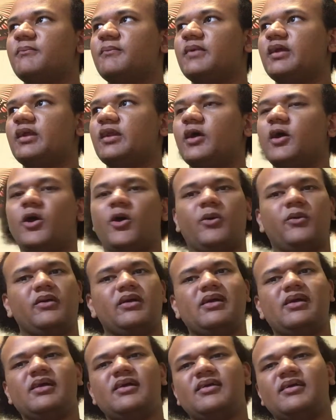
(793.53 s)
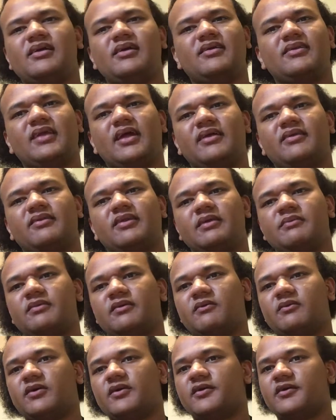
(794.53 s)
he's not
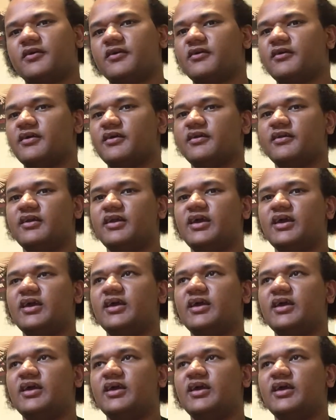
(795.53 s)
sleeping with her, and